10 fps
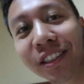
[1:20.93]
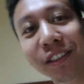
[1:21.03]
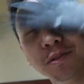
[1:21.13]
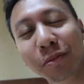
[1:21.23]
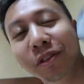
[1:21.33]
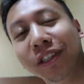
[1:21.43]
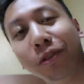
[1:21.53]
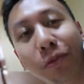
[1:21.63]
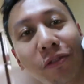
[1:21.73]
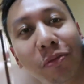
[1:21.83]
This
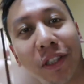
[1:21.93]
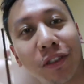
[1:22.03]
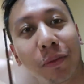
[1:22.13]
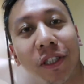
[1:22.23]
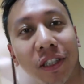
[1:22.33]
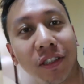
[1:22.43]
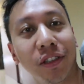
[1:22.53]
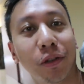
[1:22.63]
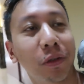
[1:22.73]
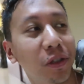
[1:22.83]
would have been so much
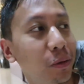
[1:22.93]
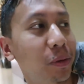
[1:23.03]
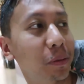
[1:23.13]
easier with two